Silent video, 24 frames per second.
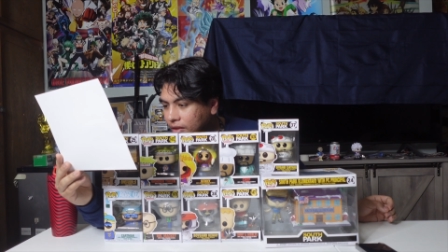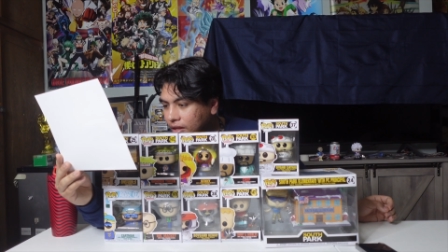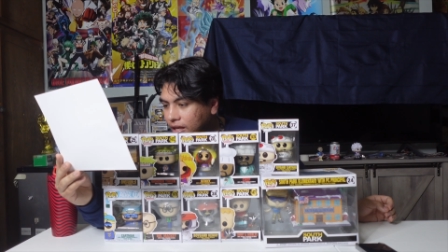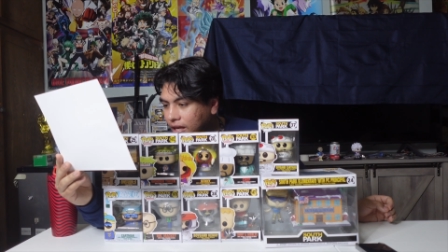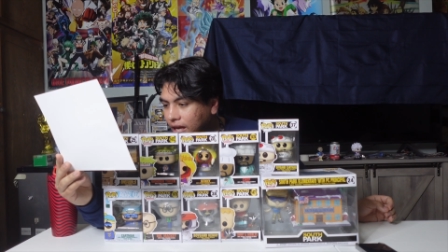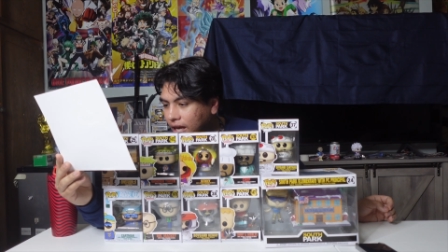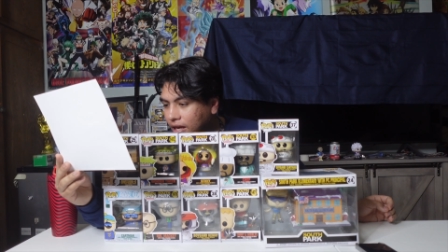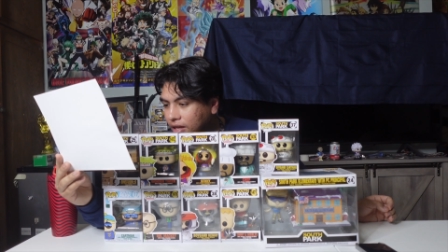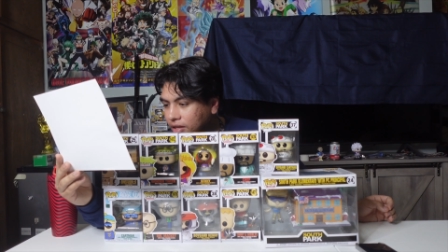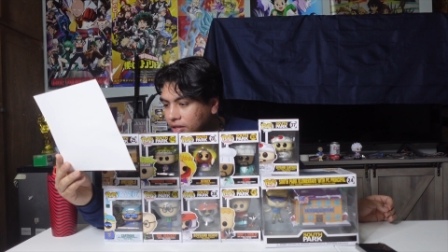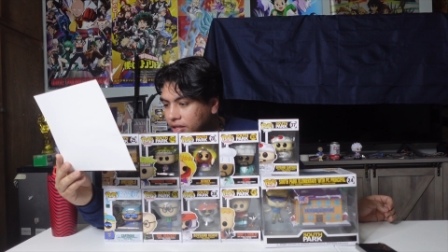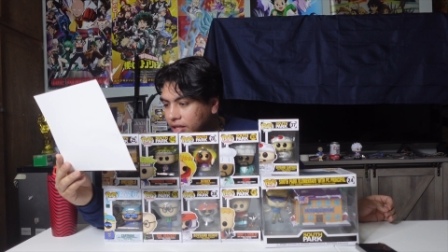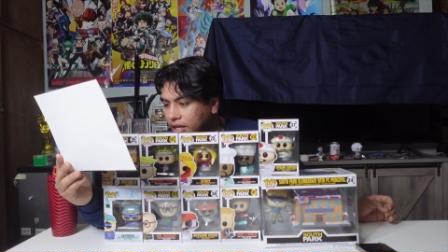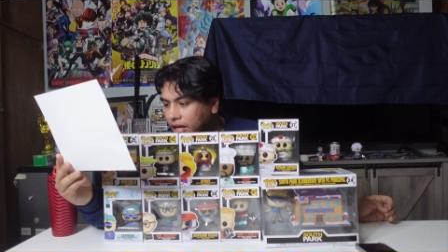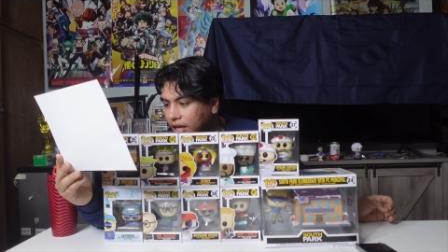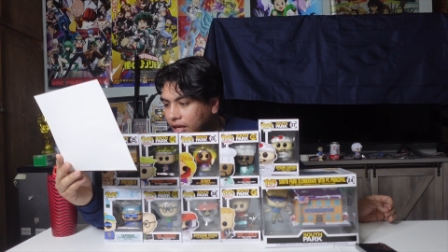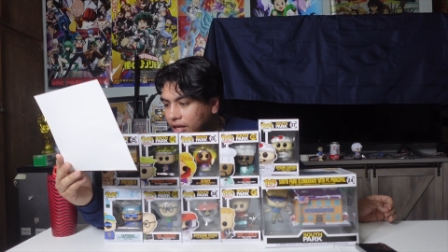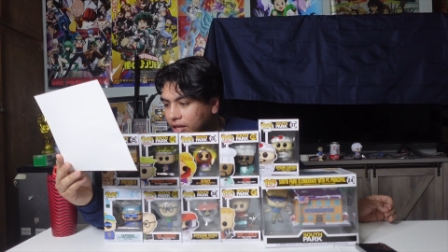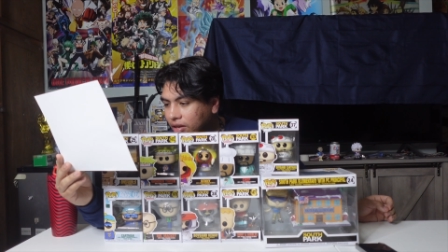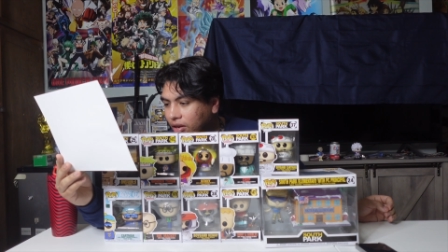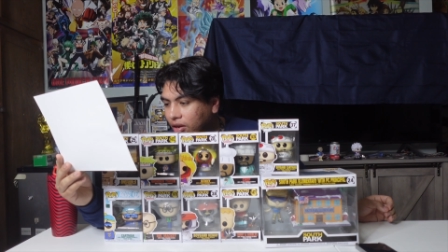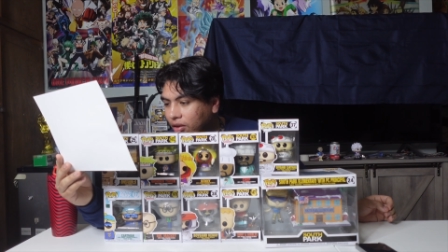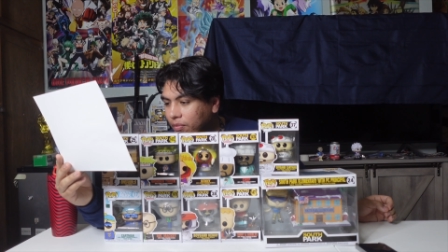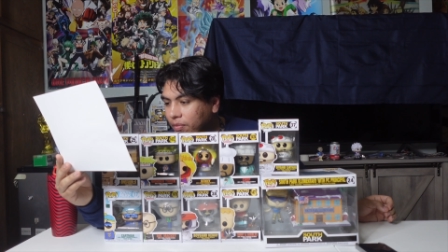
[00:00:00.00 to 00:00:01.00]
Kyle
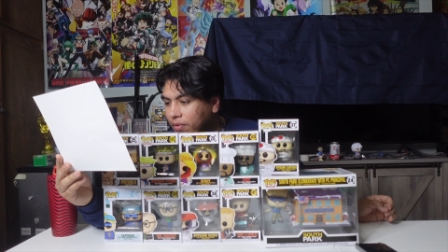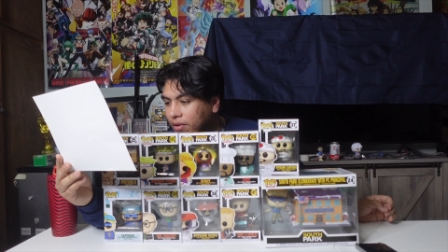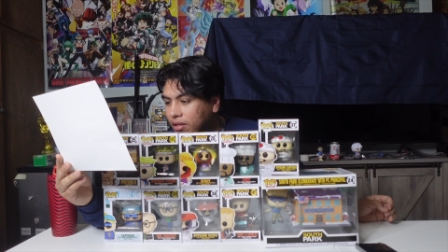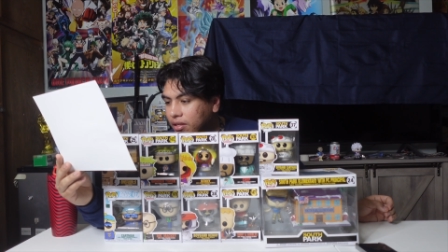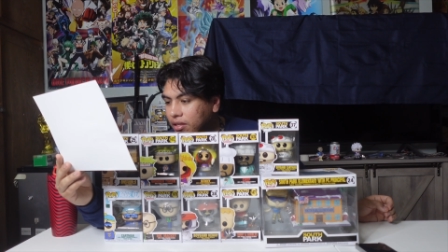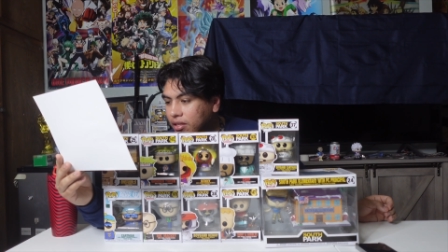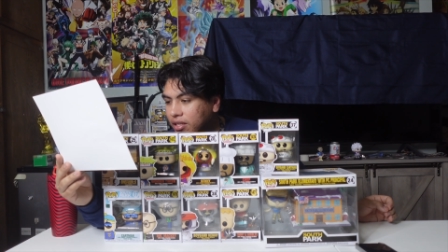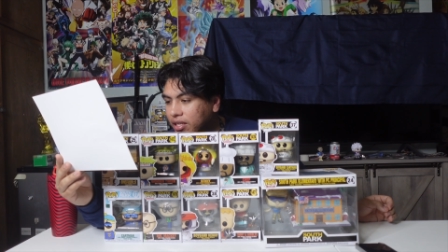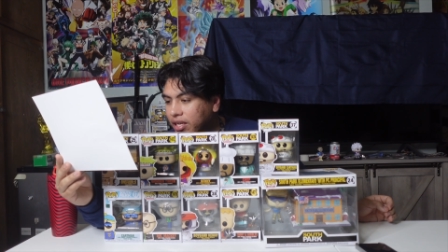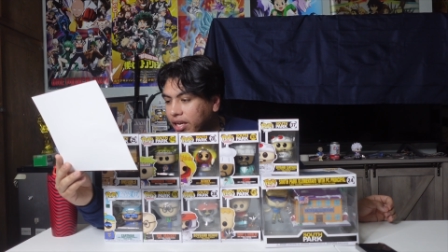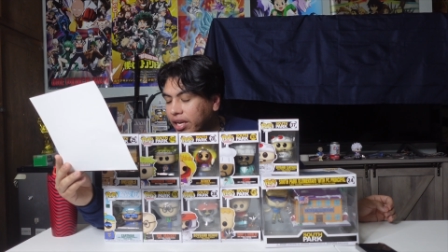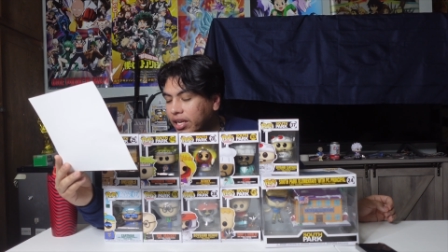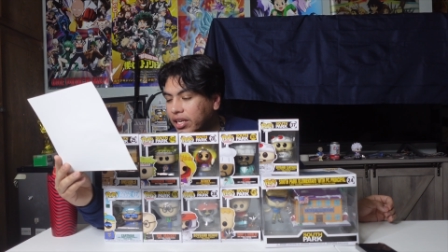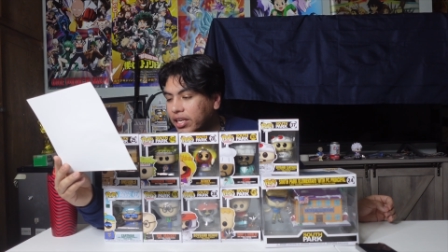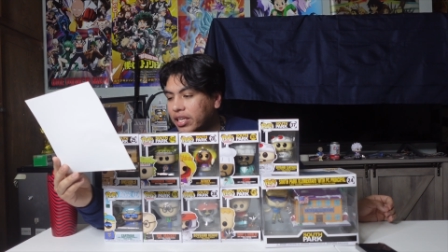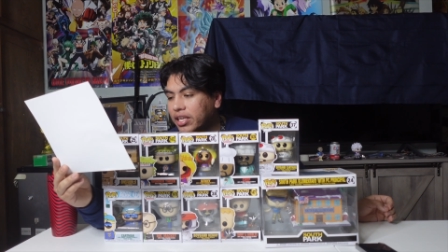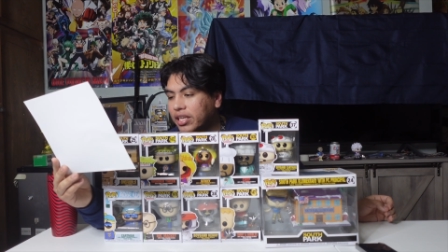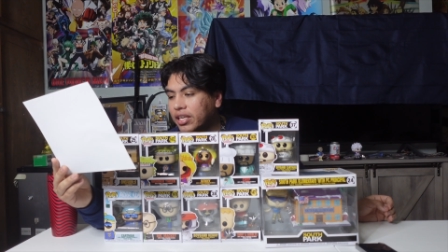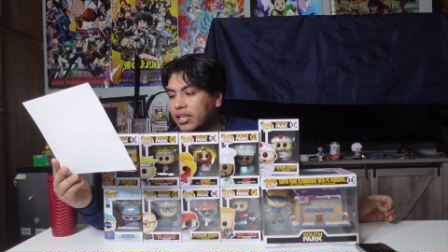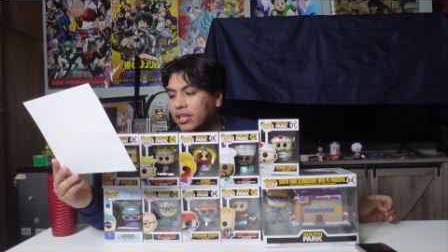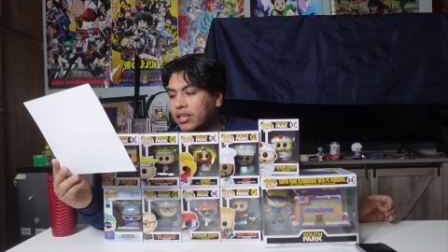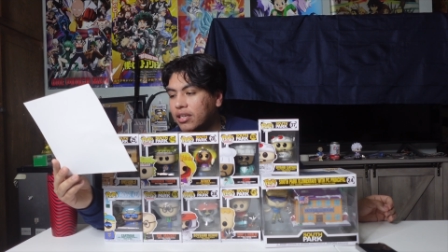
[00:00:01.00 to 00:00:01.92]
Stan Cartman Kenny.